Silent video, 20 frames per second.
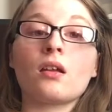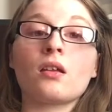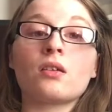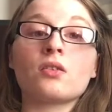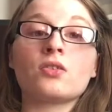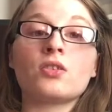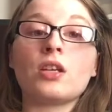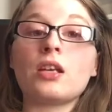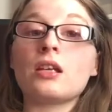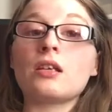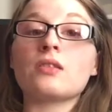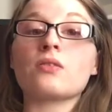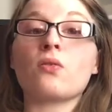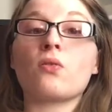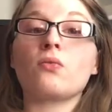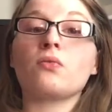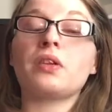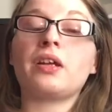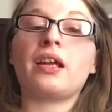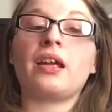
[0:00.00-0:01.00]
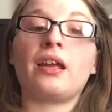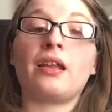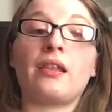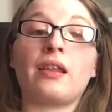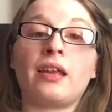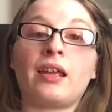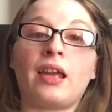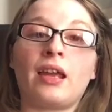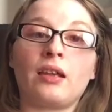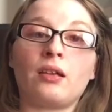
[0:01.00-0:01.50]
she is only in
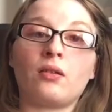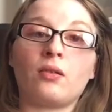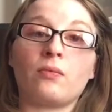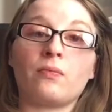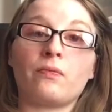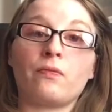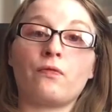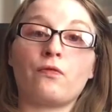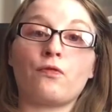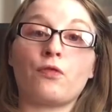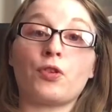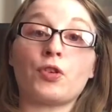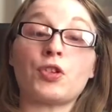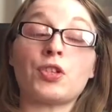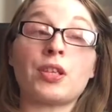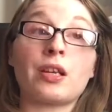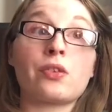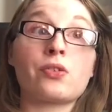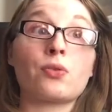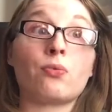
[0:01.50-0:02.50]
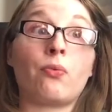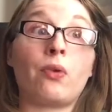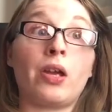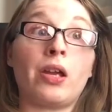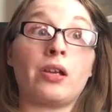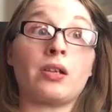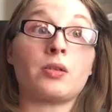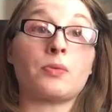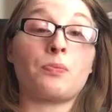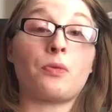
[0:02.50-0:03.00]
the kingdom for 6
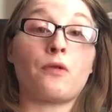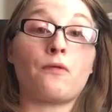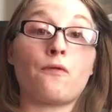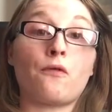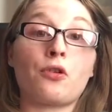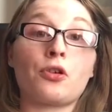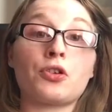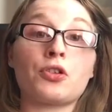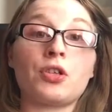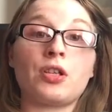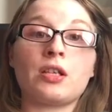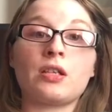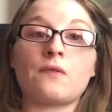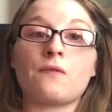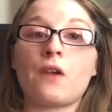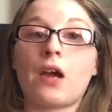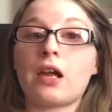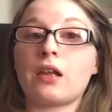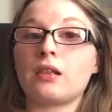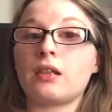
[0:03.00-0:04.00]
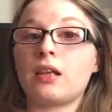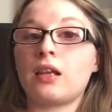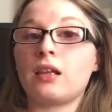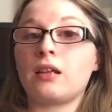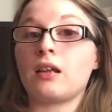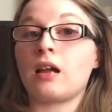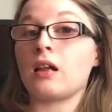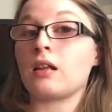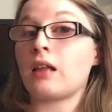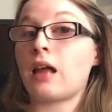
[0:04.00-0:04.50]
weeks before she is finally
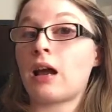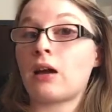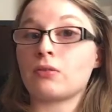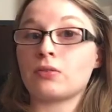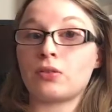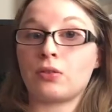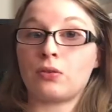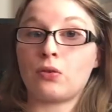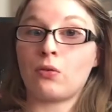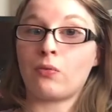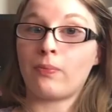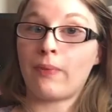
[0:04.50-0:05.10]
allowed to go